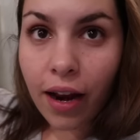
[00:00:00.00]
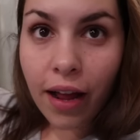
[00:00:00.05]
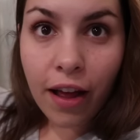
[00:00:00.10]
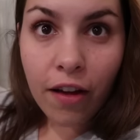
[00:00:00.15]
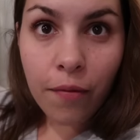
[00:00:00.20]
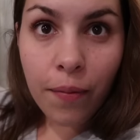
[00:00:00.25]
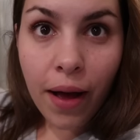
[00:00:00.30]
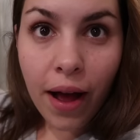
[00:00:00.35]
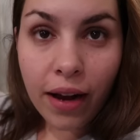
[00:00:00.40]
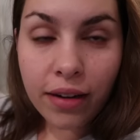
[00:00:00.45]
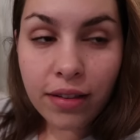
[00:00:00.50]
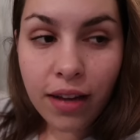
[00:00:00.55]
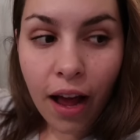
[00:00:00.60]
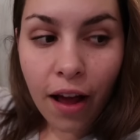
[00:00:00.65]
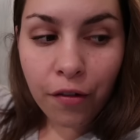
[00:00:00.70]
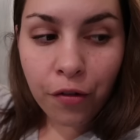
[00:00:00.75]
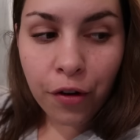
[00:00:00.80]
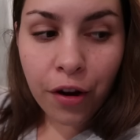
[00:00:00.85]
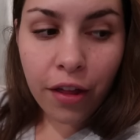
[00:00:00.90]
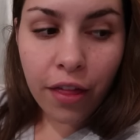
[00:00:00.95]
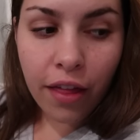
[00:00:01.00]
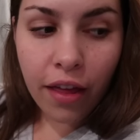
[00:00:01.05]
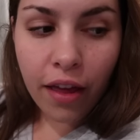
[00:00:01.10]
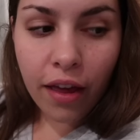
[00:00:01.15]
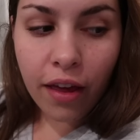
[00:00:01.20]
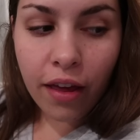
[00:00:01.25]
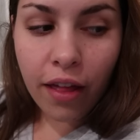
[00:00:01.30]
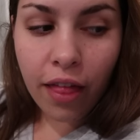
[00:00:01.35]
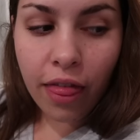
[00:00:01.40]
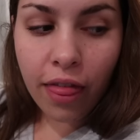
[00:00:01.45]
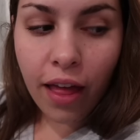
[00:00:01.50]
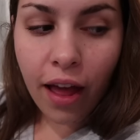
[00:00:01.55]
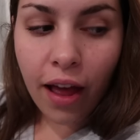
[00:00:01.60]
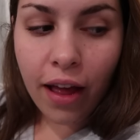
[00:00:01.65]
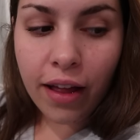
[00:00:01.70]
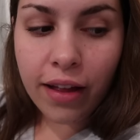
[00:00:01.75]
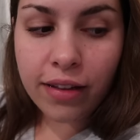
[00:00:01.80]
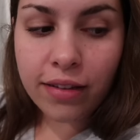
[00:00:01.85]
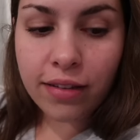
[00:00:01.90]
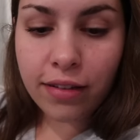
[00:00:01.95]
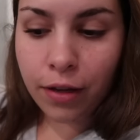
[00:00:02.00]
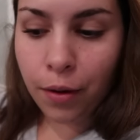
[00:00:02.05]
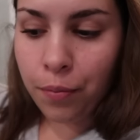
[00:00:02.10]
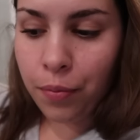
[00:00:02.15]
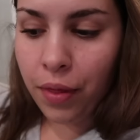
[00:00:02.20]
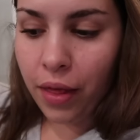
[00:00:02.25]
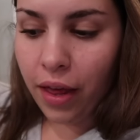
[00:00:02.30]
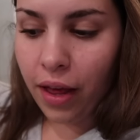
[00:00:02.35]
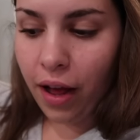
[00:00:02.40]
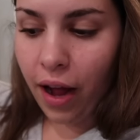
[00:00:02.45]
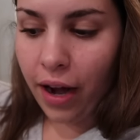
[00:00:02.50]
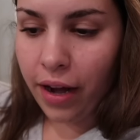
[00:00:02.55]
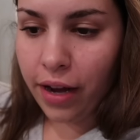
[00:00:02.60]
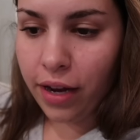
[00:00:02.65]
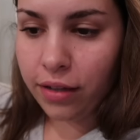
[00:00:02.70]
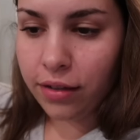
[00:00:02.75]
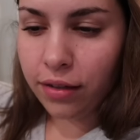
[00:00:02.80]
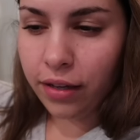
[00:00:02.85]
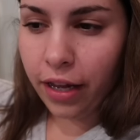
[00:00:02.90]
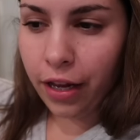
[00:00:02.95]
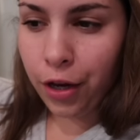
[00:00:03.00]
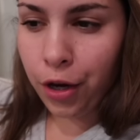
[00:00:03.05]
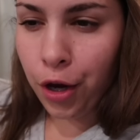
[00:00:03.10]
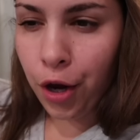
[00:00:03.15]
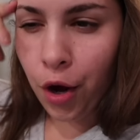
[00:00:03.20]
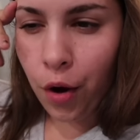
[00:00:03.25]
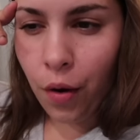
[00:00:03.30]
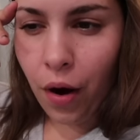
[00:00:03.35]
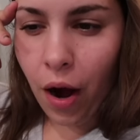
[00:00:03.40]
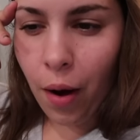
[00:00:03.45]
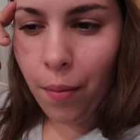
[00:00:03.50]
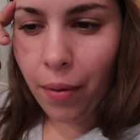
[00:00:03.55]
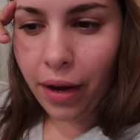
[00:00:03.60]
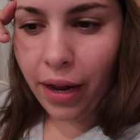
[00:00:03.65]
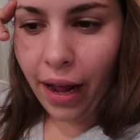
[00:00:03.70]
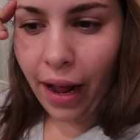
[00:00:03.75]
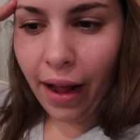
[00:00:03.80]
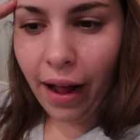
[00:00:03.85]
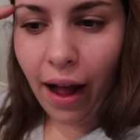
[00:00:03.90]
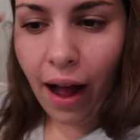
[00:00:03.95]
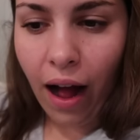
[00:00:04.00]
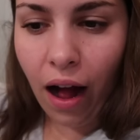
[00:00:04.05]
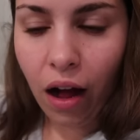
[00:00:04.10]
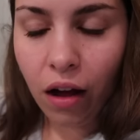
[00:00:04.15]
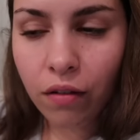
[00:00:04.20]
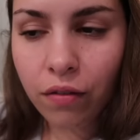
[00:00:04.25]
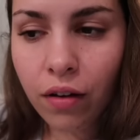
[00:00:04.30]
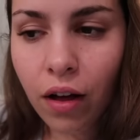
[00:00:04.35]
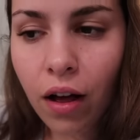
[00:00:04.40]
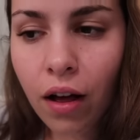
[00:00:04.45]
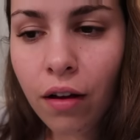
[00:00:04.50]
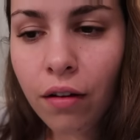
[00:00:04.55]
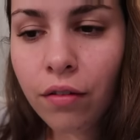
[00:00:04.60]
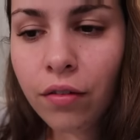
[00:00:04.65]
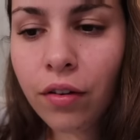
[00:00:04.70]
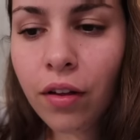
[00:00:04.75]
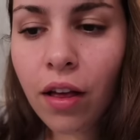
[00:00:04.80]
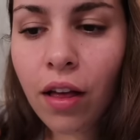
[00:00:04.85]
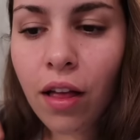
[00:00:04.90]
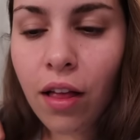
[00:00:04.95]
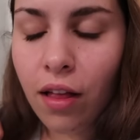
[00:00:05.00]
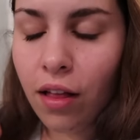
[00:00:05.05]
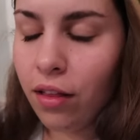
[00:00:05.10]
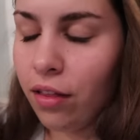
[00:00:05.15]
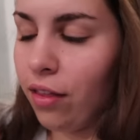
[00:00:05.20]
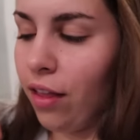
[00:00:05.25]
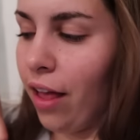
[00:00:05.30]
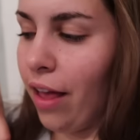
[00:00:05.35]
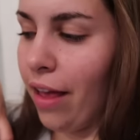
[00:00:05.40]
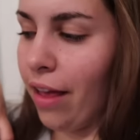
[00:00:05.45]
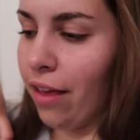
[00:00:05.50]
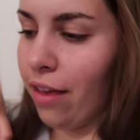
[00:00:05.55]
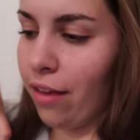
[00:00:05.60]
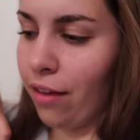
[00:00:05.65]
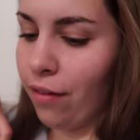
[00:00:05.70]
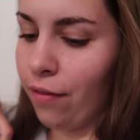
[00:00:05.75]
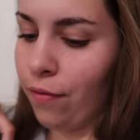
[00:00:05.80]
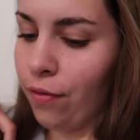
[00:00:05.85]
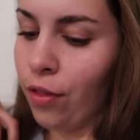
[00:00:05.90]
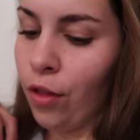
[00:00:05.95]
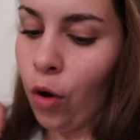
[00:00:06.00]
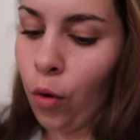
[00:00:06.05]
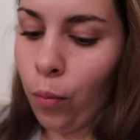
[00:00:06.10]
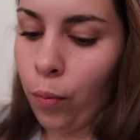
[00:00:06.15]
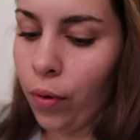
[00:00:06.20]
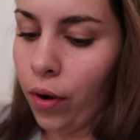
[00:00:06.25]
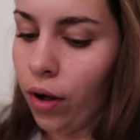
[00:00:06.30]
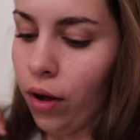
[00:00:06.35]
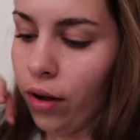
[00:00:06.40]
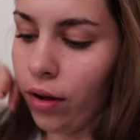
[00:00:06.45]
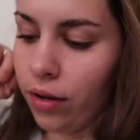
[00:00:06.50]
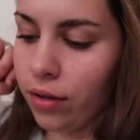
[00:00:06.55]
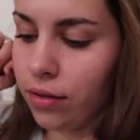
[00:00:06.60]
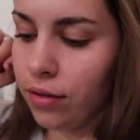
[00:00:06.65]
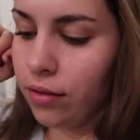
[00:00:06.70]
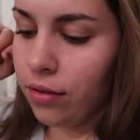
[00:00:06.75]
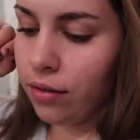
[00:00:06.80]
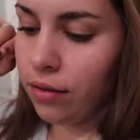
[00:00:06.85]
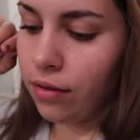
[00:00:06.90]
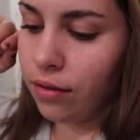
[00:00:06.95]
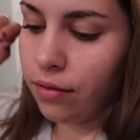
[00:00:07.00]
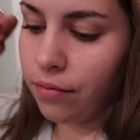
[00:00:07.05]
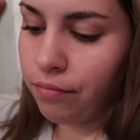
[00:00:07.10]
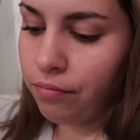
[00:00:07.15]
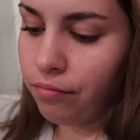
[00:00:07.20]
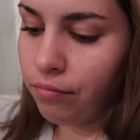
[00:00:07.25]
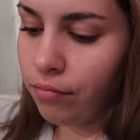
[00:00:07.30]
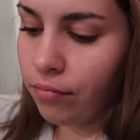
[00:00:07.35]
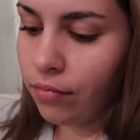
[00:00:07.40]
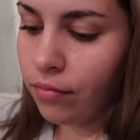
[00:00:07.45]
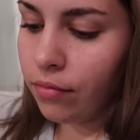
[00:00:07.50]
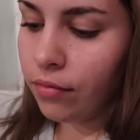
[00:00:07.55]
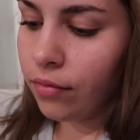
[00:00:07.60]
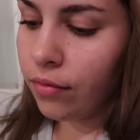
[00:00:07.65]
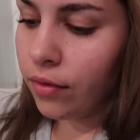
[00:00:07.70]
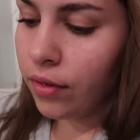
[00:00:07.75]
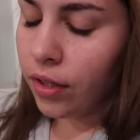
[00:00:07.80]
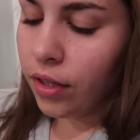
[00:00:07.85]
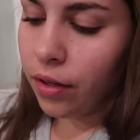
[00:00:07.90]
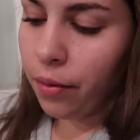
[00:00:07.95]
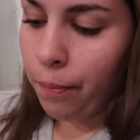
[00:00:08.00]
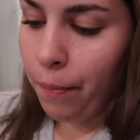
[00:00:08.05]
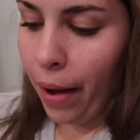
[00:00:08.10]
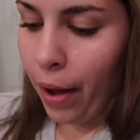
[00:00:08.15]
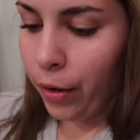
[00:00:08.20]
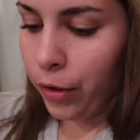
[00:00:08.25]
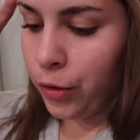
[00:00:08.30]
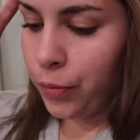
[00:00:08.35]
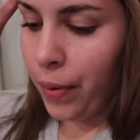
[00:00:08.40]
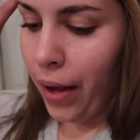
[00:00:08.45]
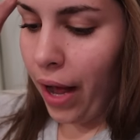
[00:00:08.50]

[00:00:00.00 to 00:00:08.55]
And I have packed everything that is something I need to like know how many I have of, like notebooks, mouse